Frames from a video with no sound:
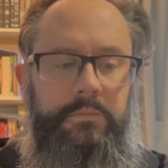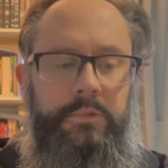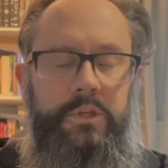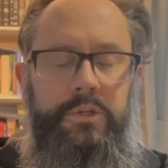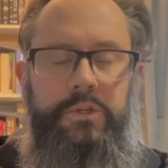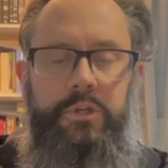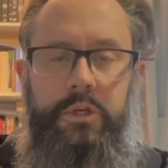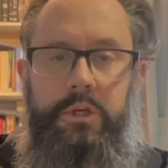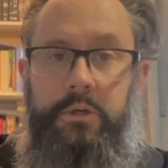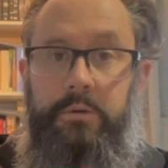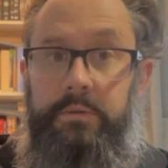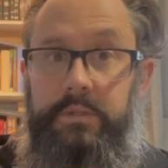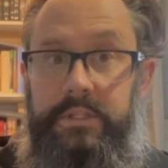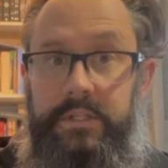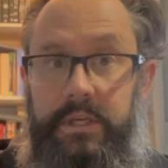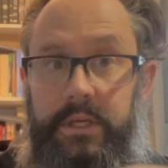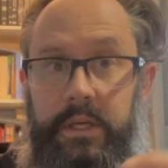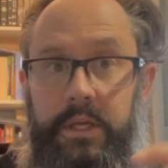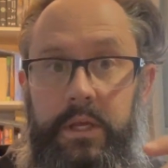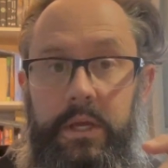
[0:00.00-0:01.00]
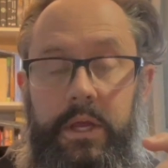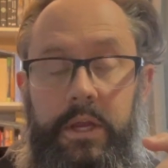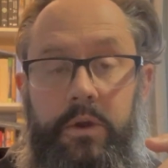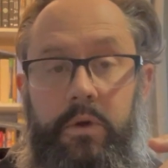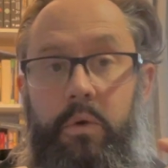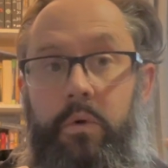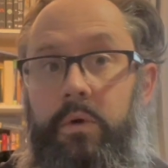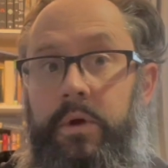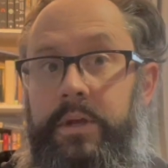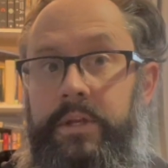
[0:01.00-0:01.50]
So you would see an
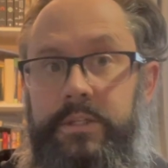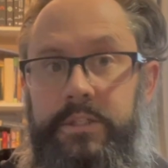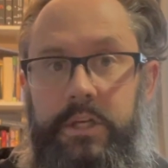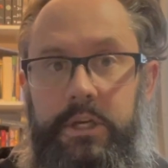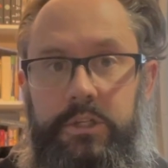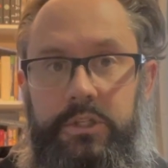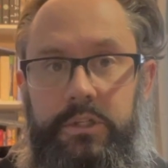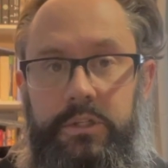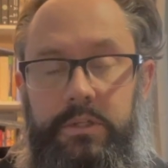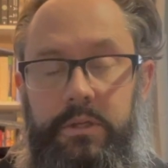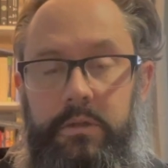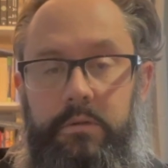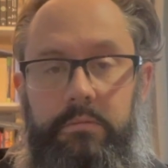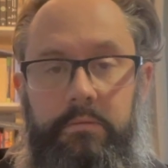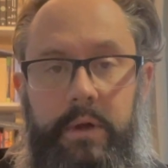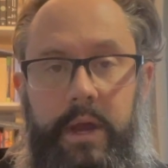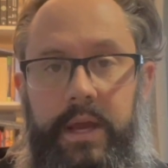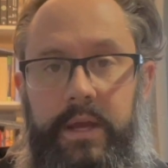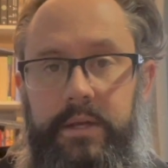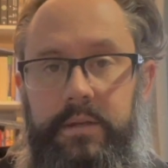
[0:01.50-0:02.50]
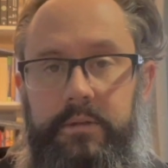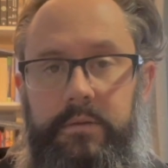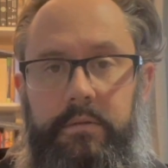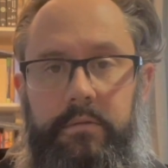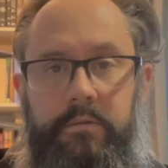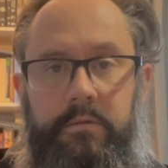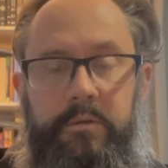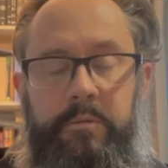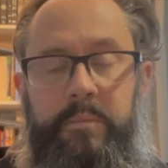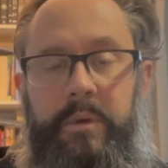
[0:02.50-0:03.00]
orientation to the right
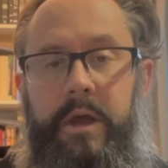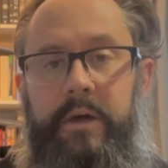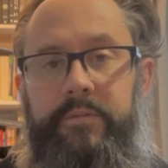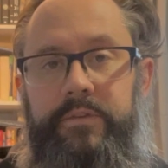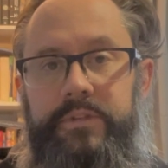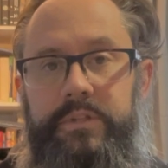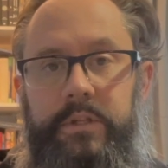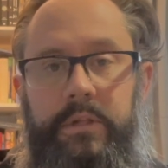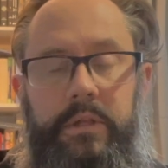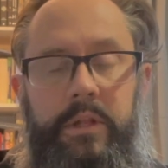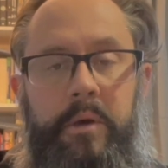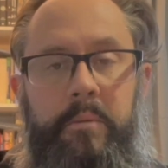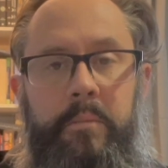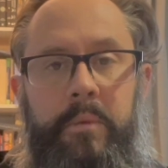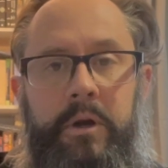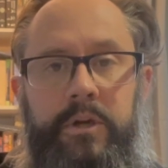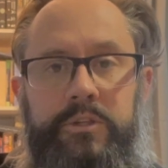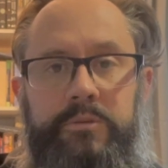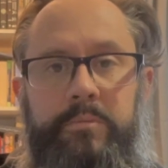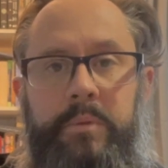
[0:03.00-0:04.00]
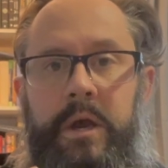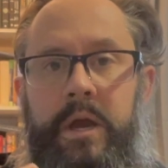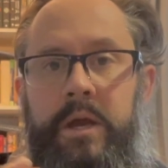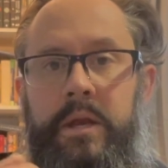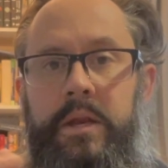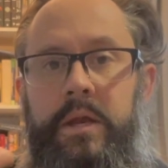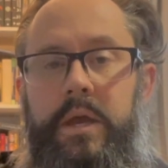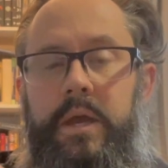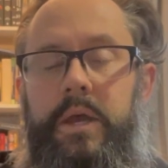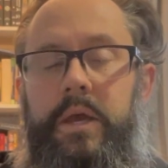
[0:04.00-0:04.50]
through the pelvis and the lumbar
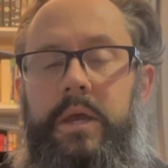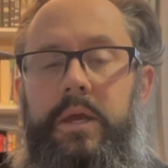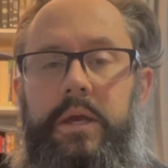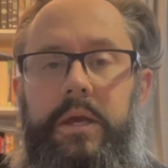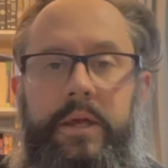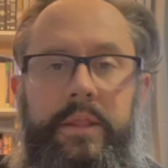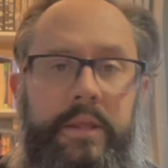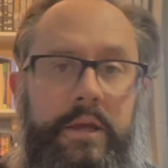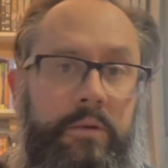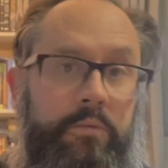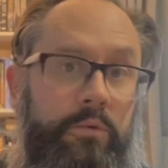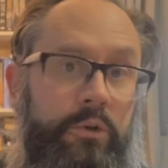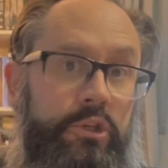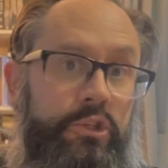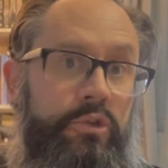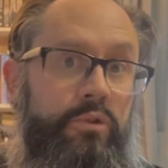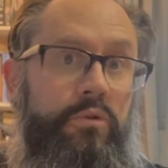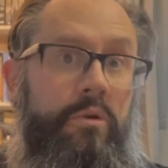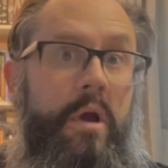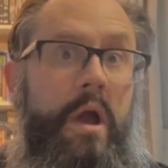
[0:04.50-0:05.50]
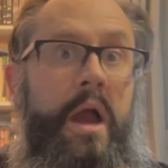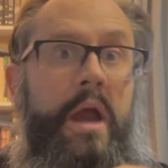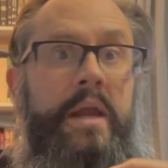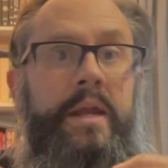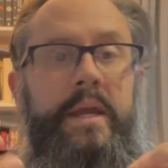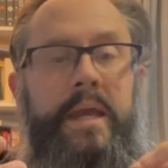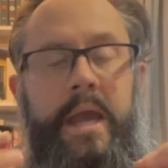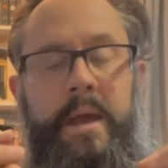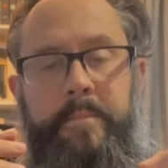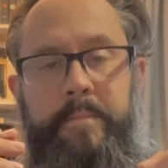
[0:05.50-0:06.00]
spine, and then we're trying
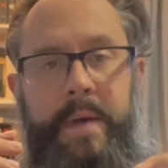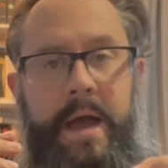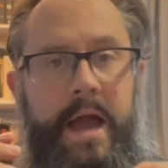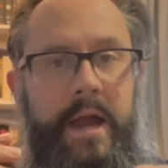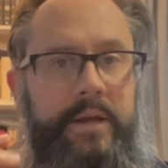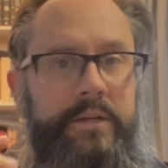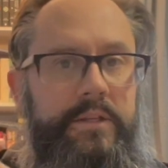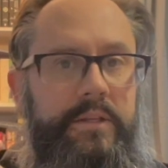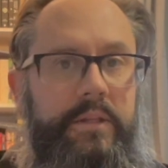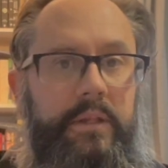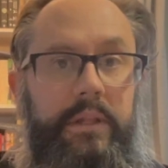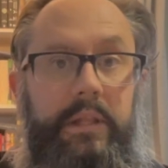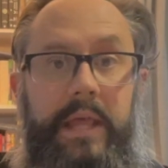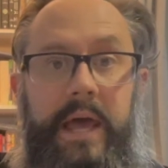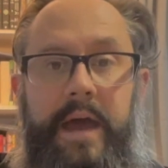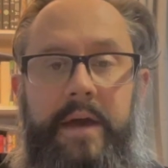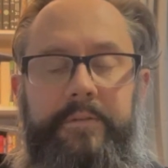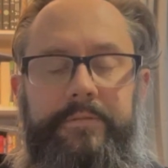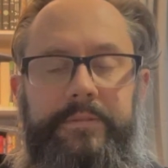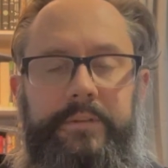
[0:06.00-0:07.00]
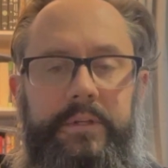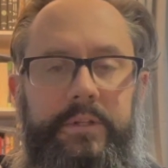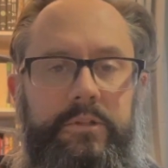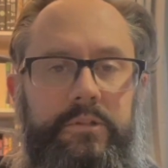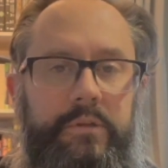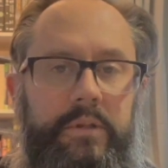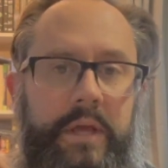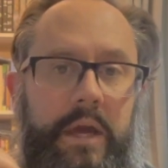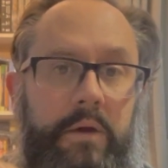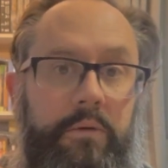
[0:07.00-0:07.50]
to get back to the left. And
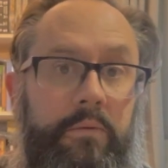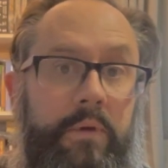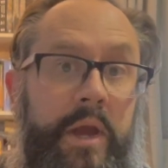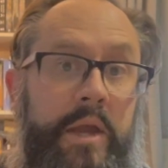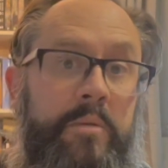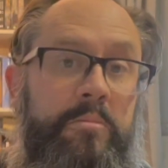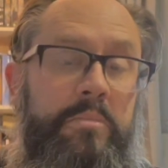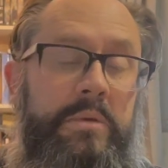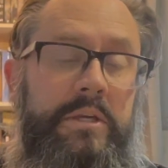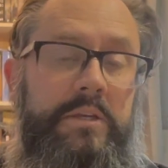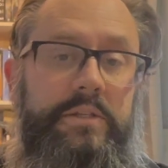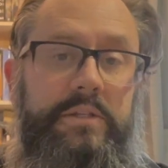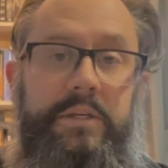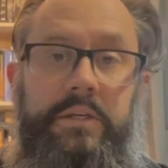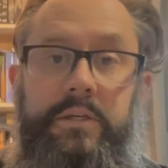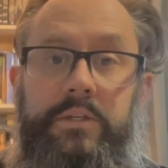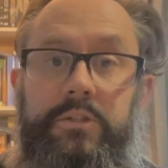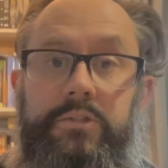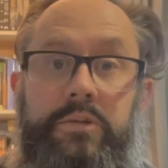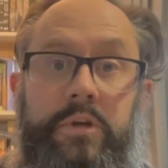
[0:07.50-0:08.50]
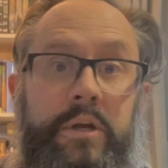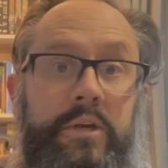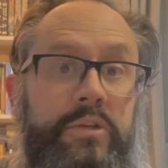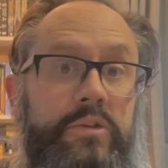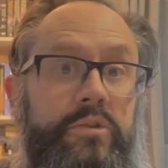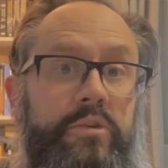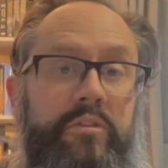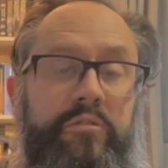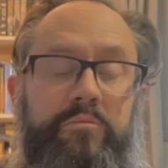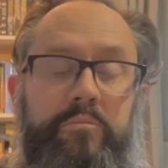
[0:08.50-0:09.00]
so that right BC is trying to
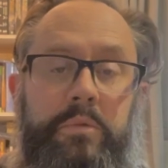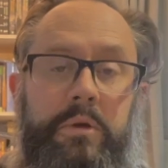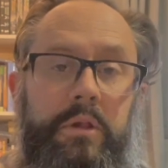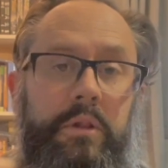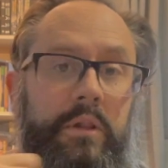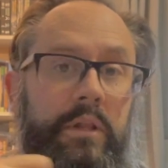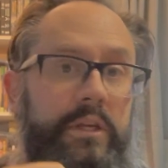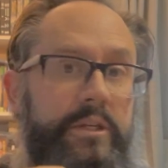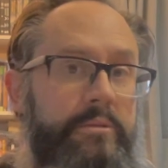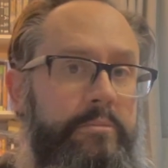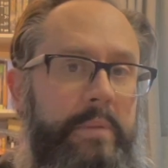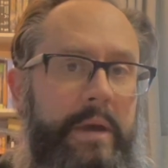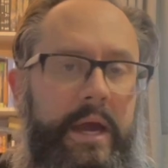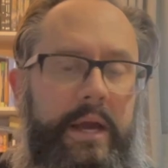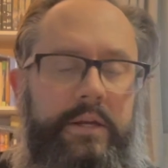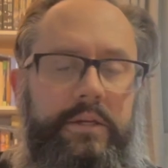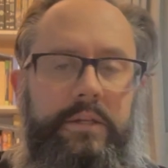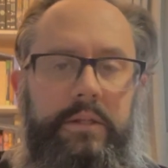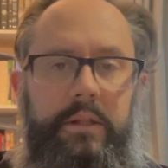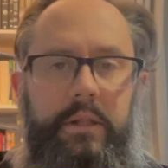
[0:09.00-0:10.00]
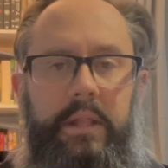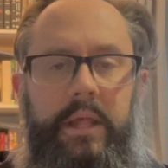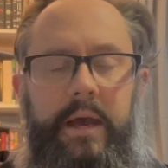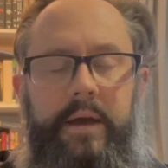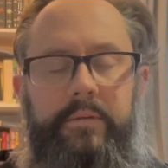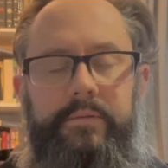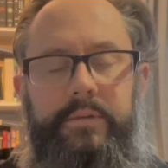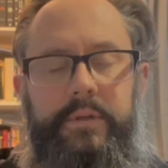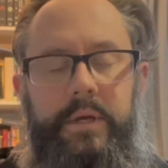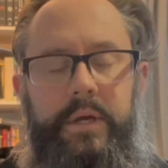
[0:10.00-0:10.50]
sort of pull us back to the
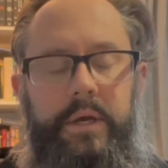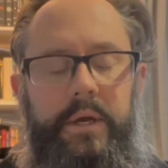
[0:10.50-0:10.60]
left.